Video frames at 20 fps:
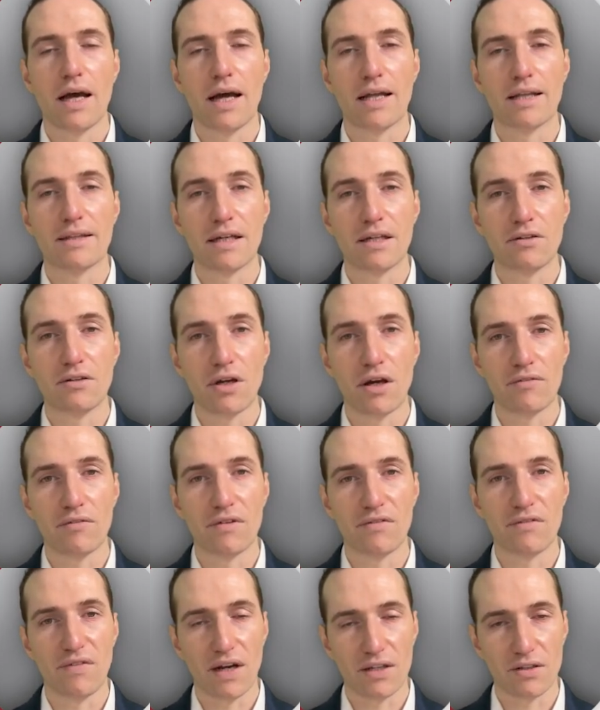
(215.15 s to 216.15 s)
And then you
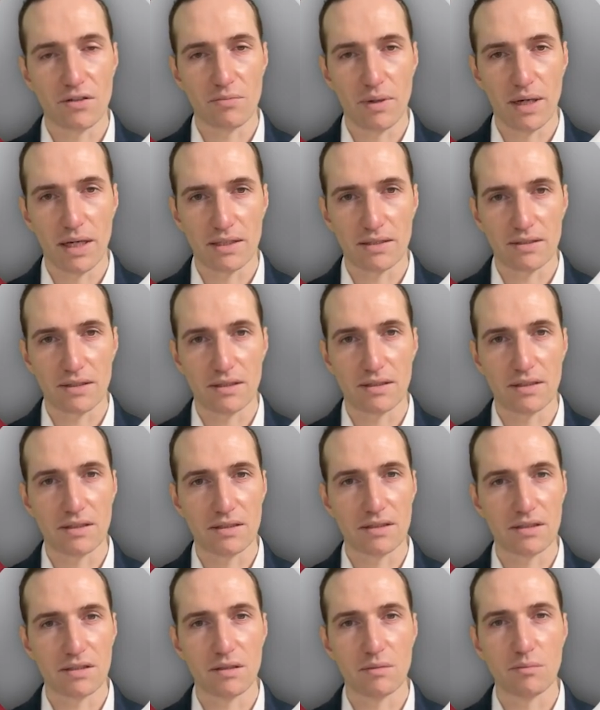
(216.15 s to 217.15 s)
have the value-based. And
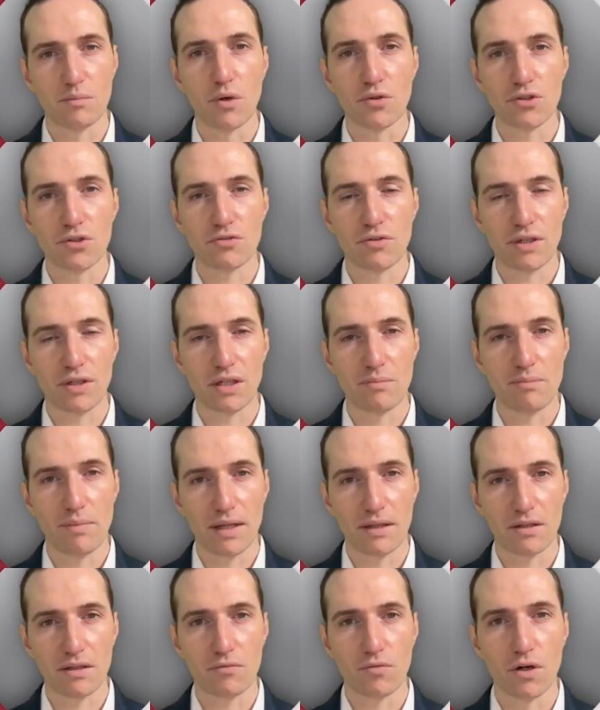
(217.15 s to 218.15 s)
this is the most
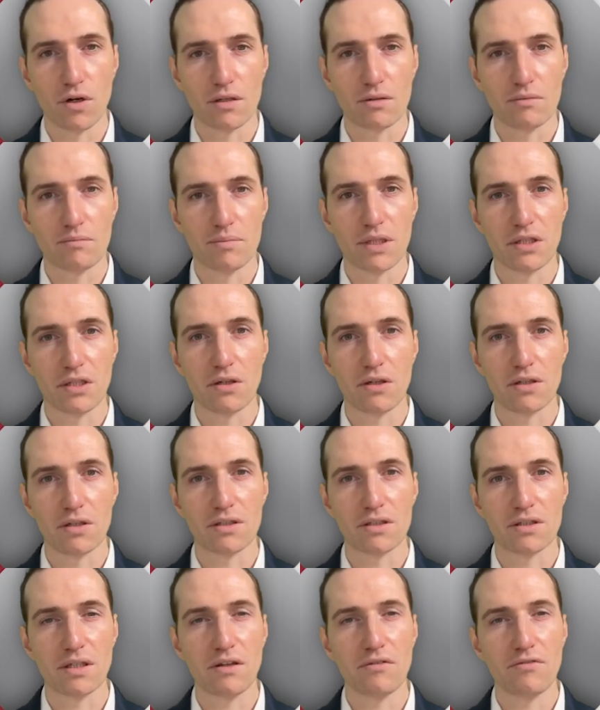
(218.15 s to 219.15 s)
recommended one,
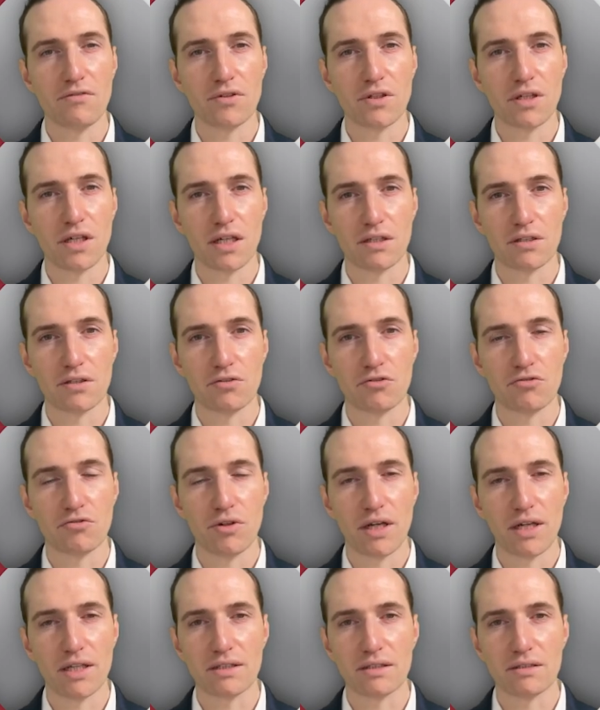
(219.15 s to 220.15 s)
because if you can
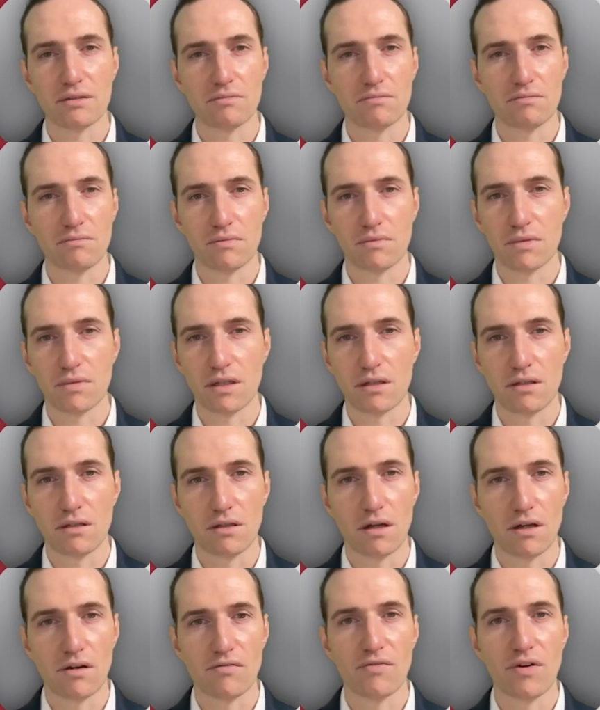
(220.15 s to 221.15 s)
create a
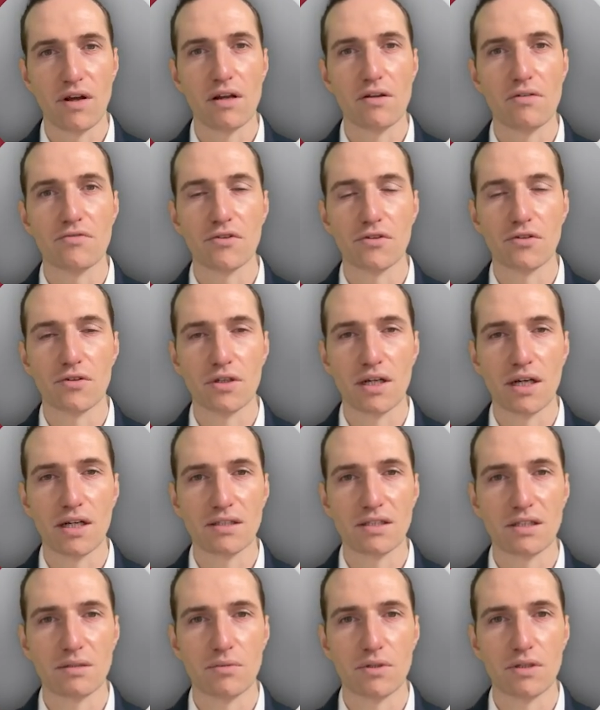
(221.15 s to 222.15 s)
lot of value for your
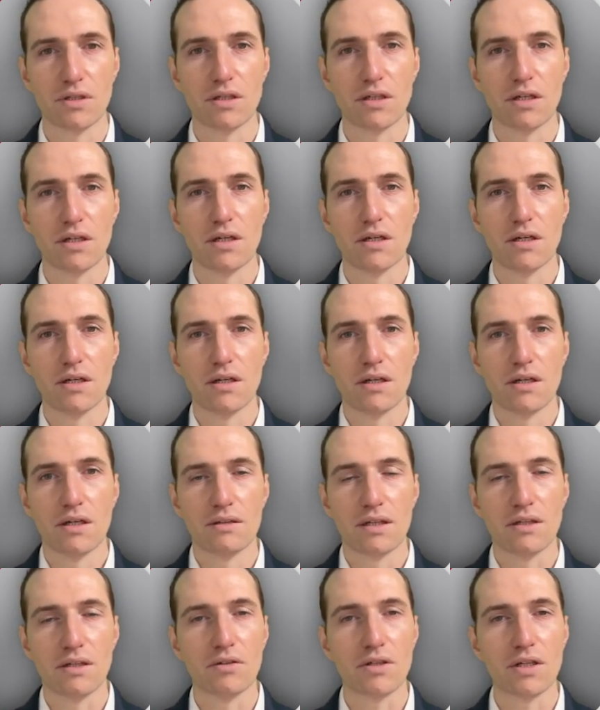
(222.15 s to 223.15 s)
customer,
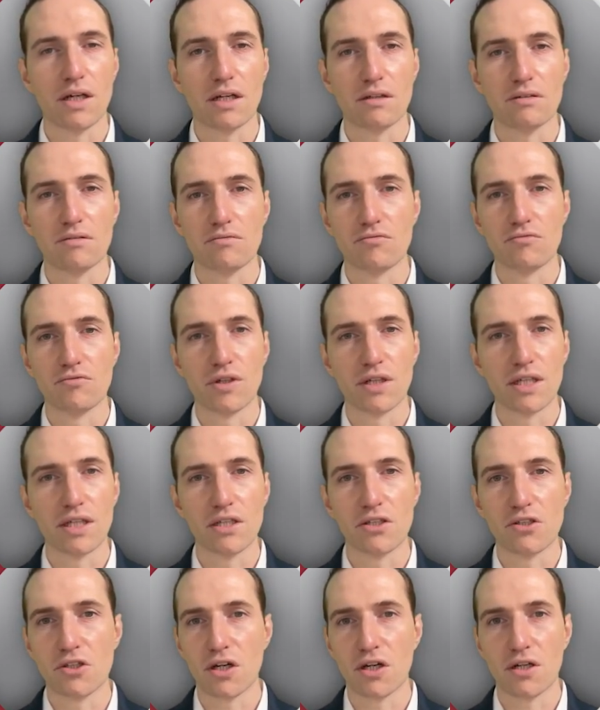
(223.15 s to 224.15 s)
then you can
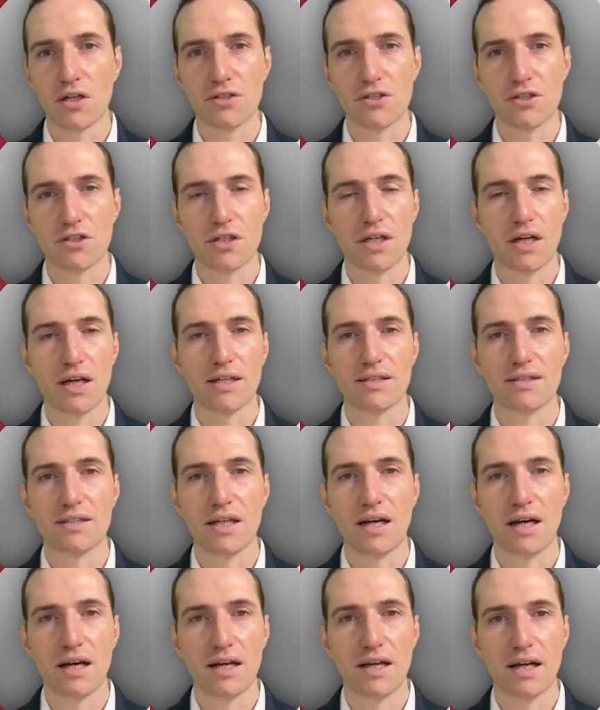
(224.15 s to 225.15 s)
really charge as
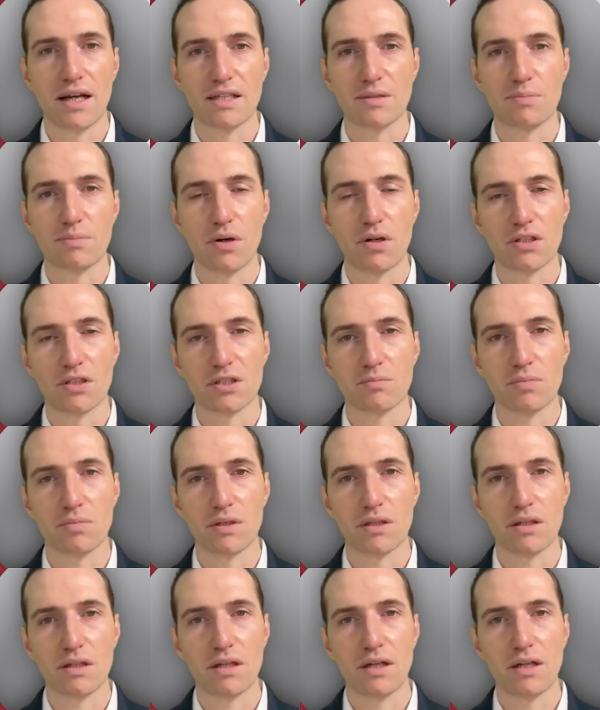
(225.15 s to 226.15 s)
high as
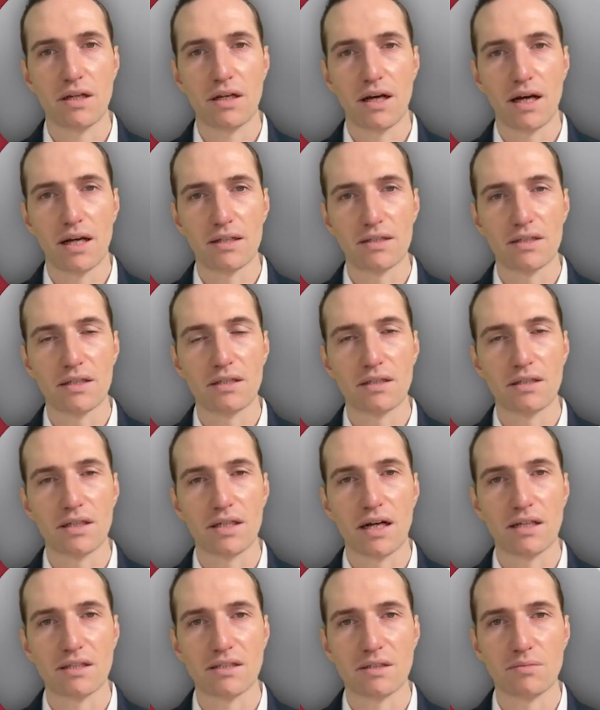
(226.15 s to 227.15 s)
possible until the
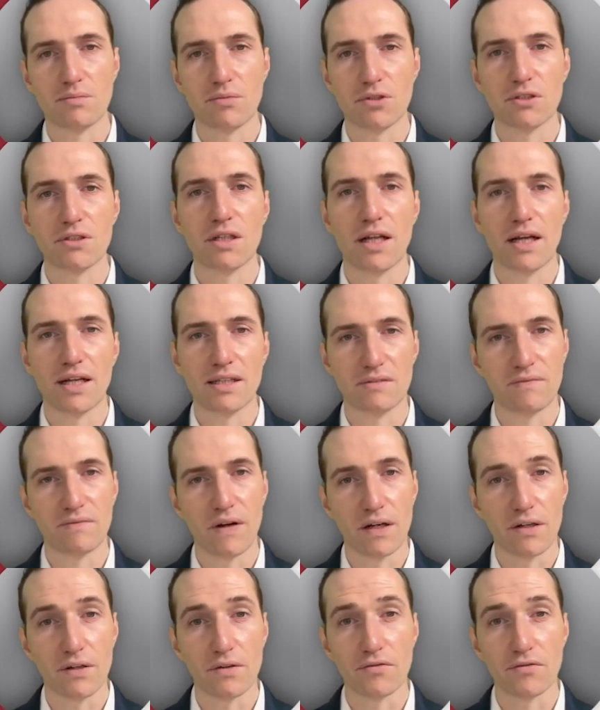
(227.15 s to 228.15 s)
customer still has
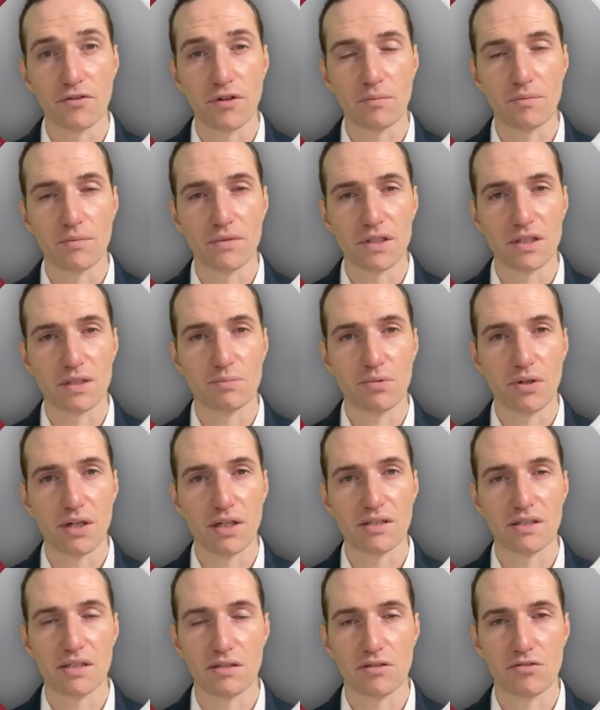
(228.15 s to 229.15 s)
value from this
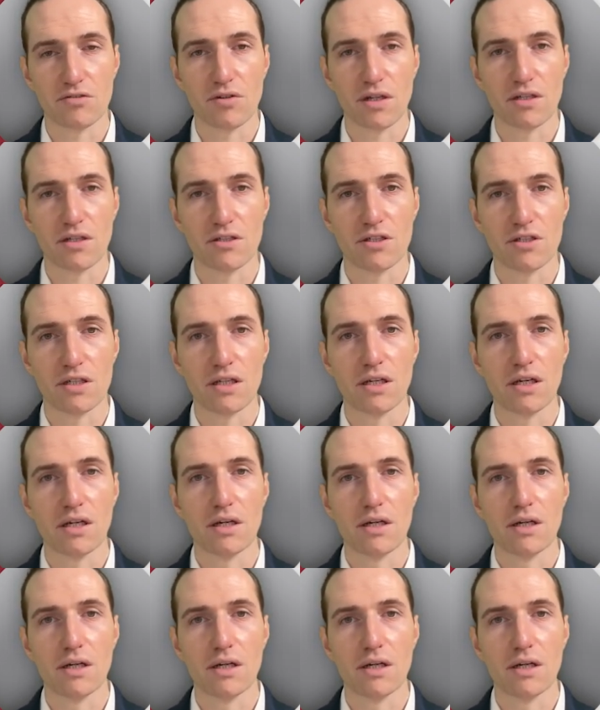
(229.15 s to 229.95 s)
pricing strategy.